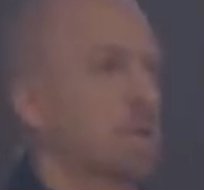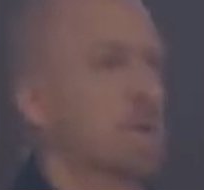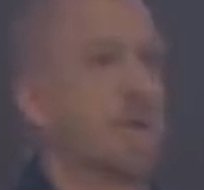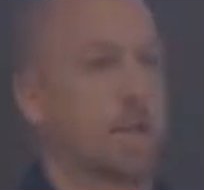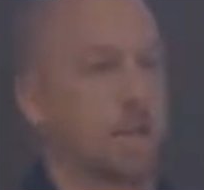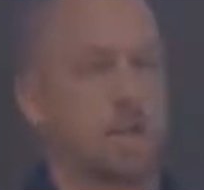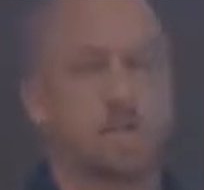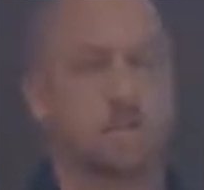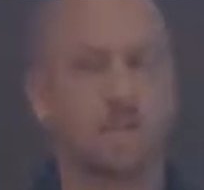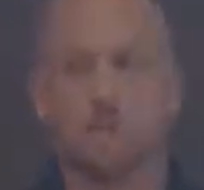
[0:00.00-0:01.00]
Like,
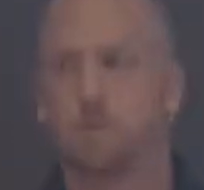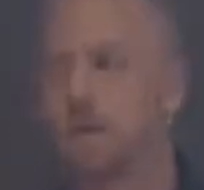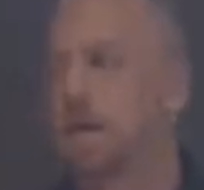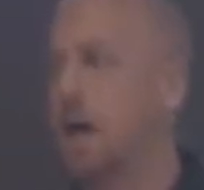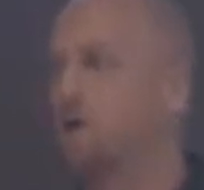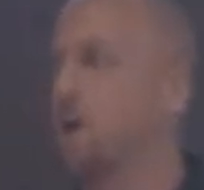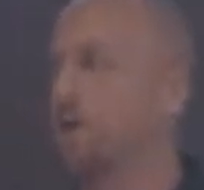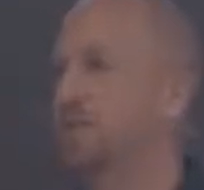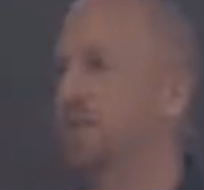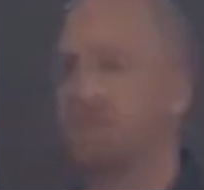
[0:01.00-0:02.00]
it seems that God
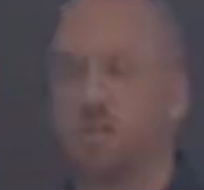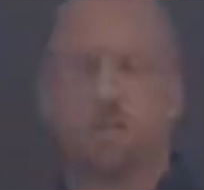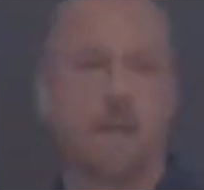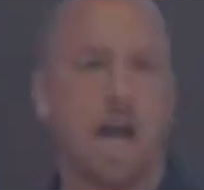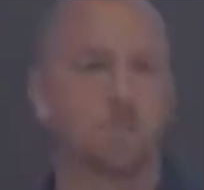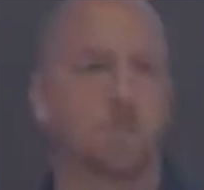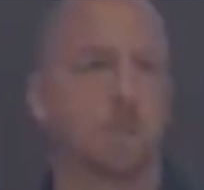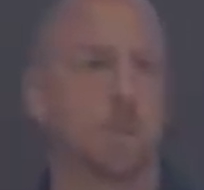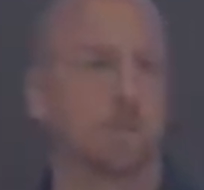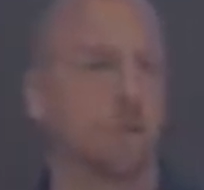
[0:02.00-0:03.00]
wants us to share the gospel
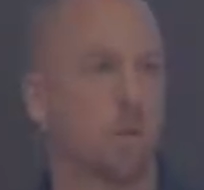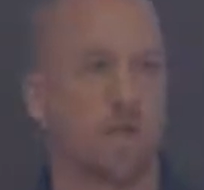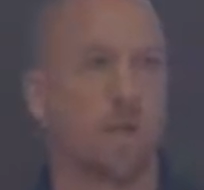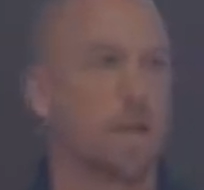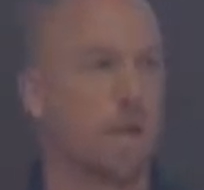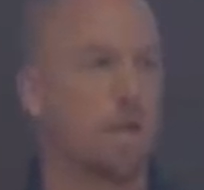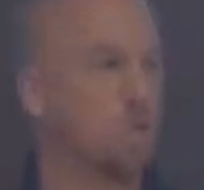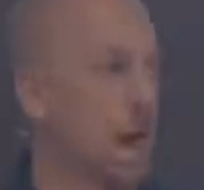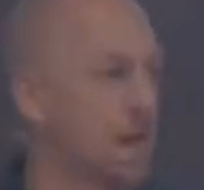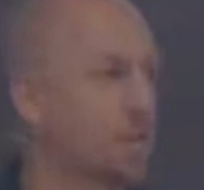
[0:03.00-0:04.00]
with everyone. He
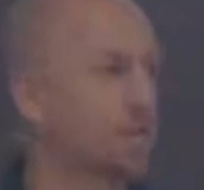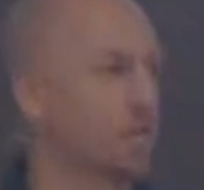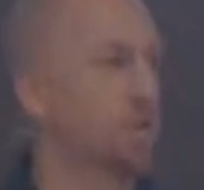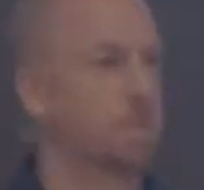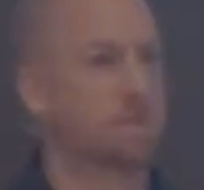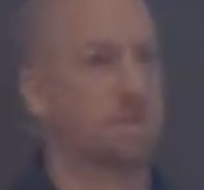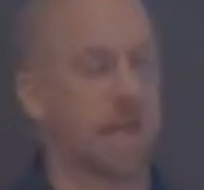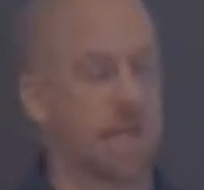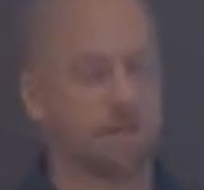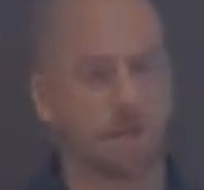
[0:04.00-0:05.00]
wants everyone to be
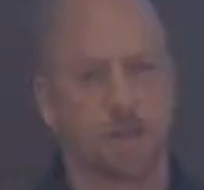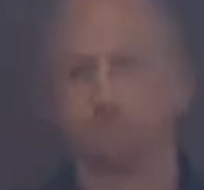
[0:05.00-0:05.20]
saved.